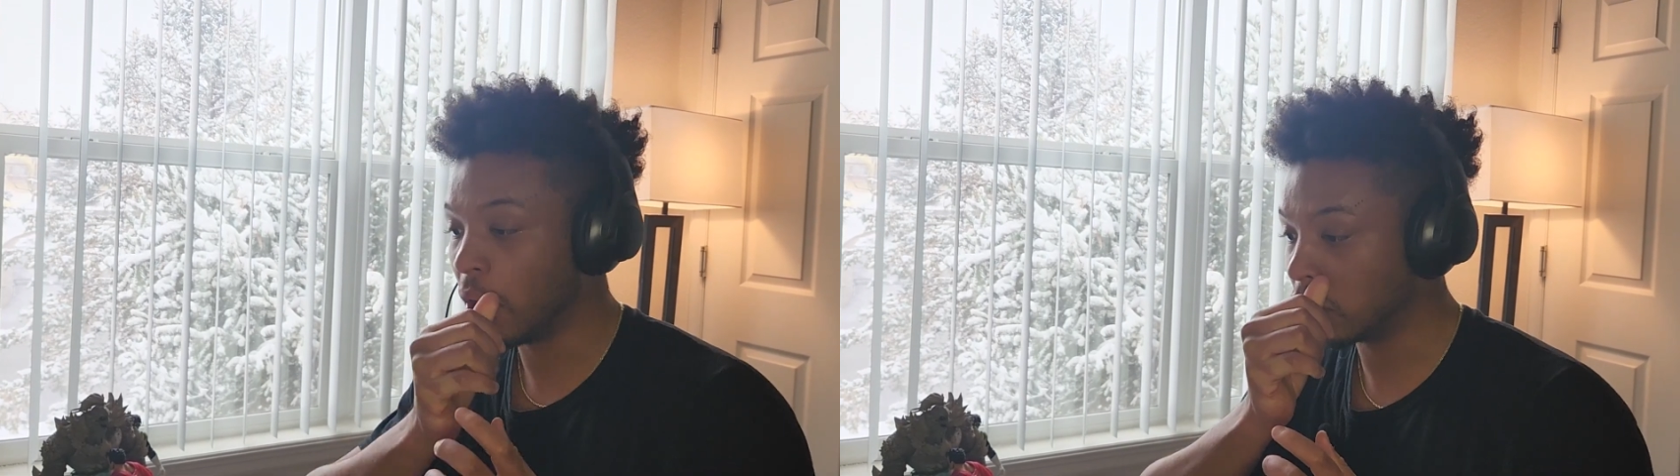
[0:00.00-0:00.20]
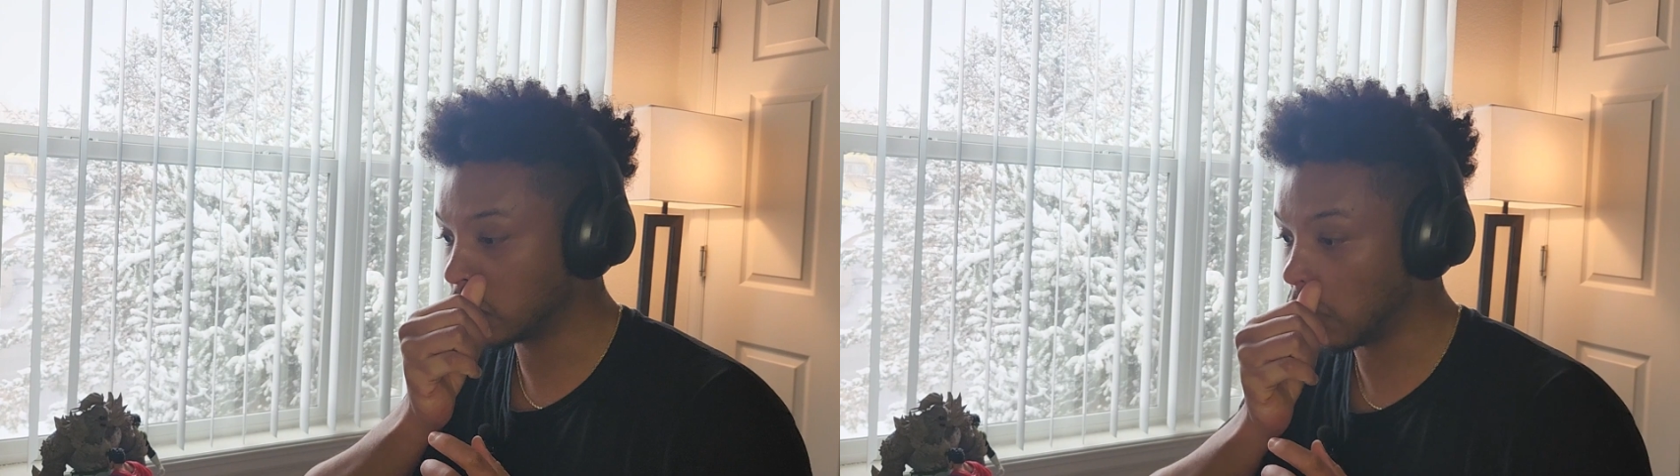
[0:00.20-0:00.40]

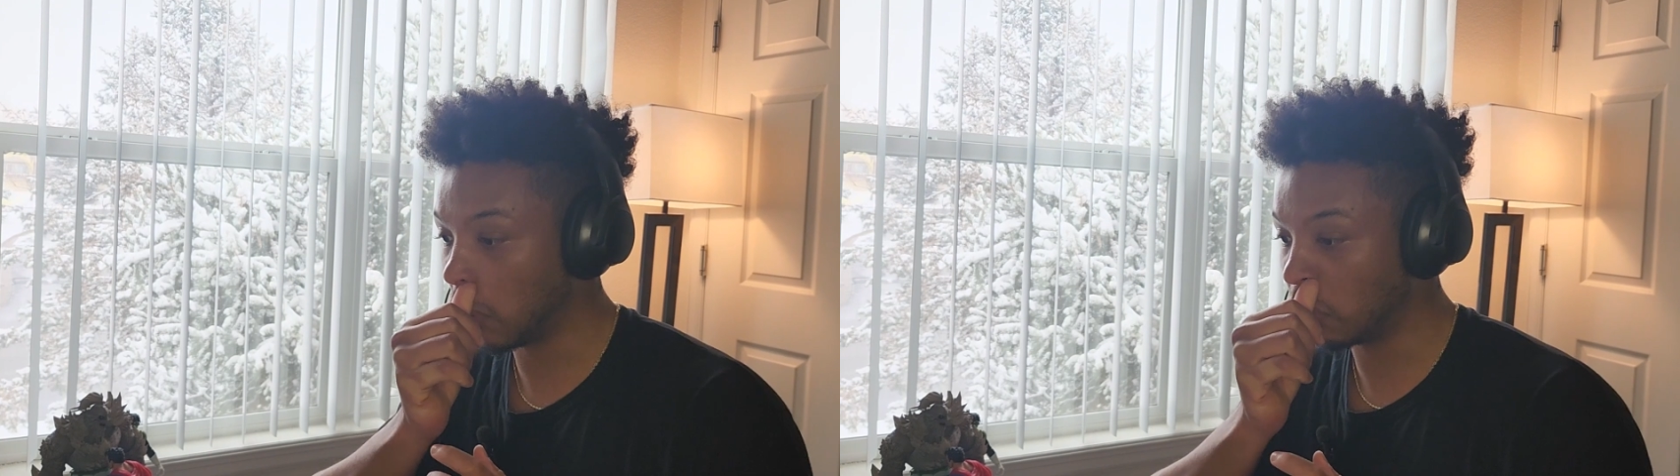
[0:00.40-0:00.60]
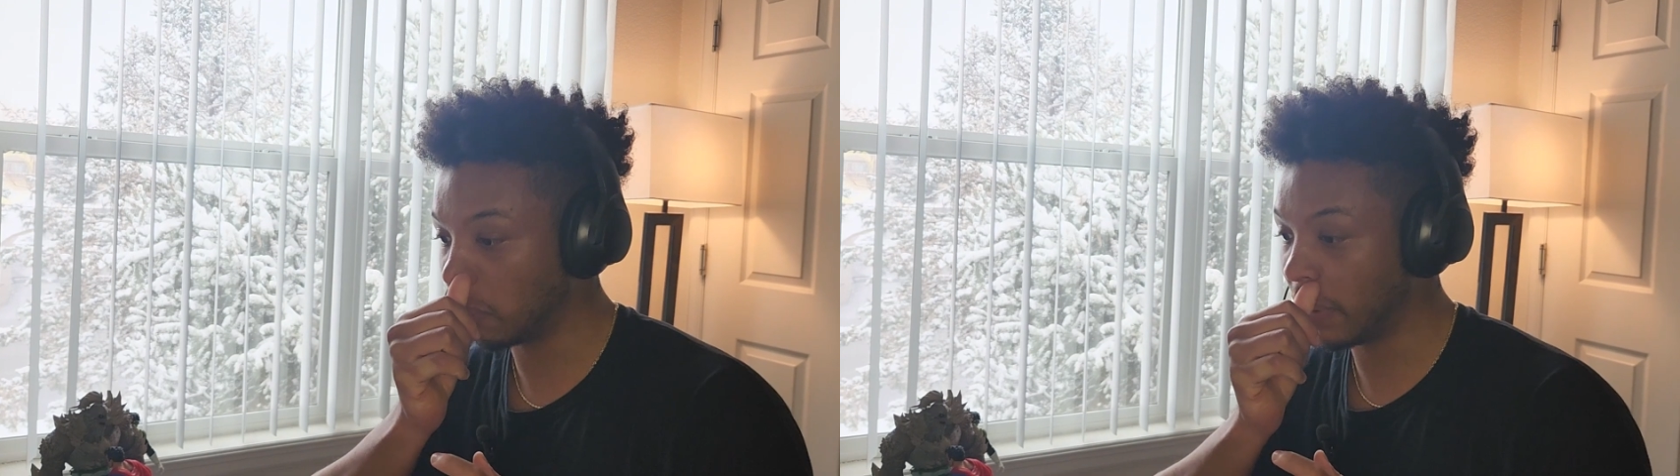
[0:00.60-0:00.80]

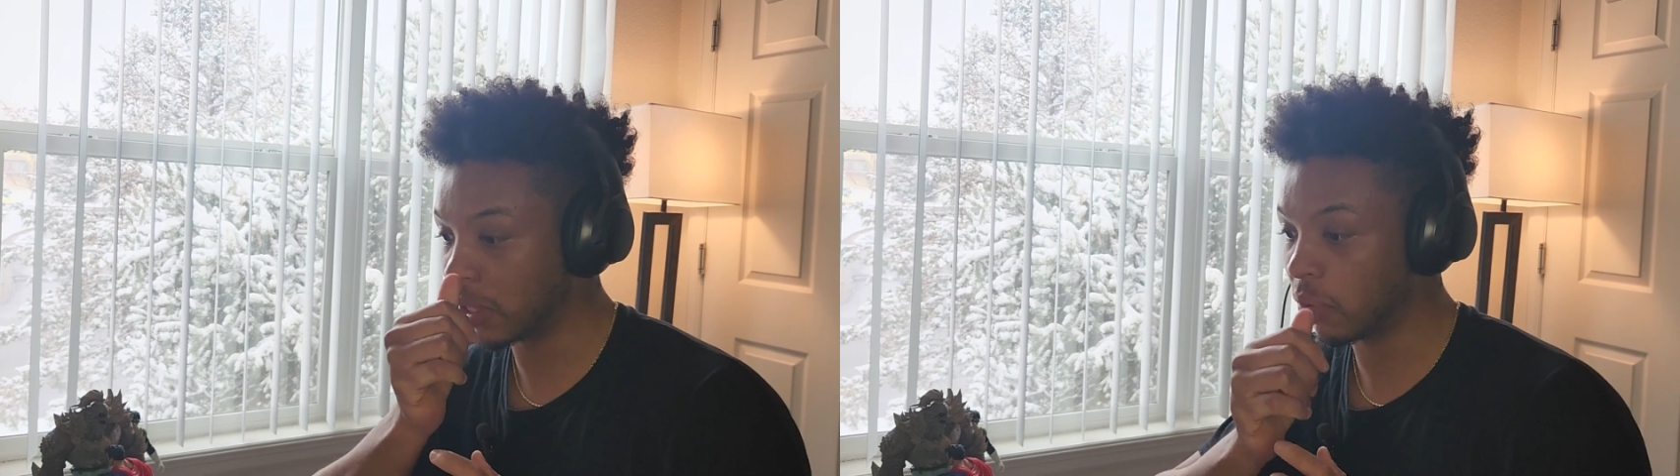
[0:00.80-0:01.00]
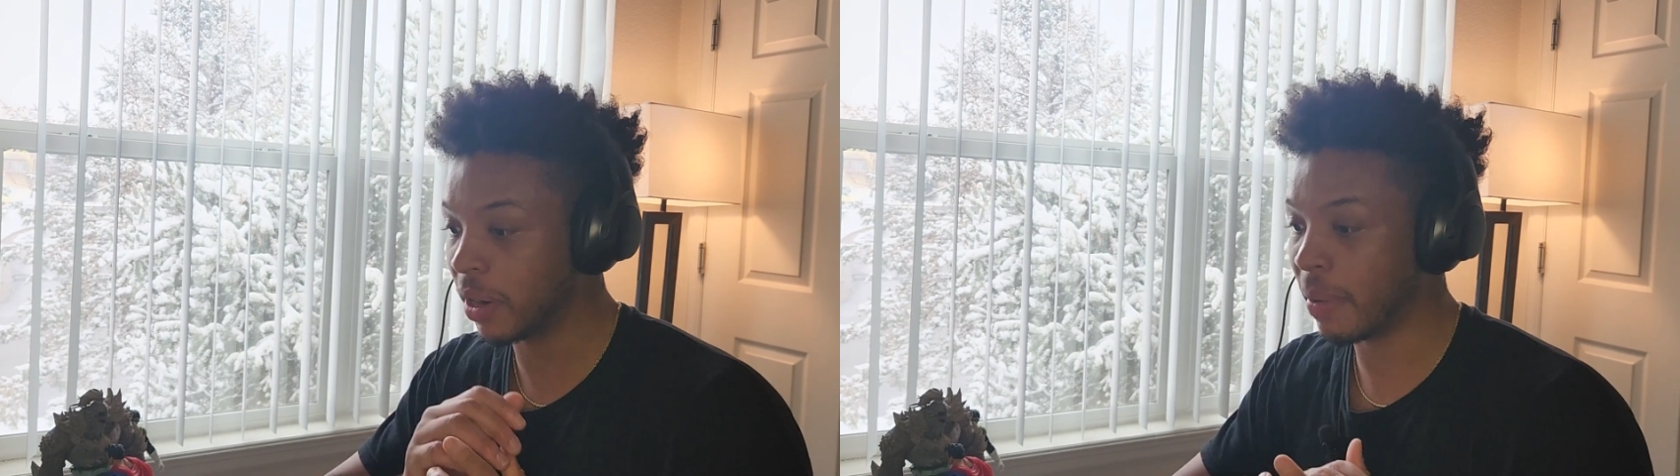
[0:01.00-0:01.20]
So the best way to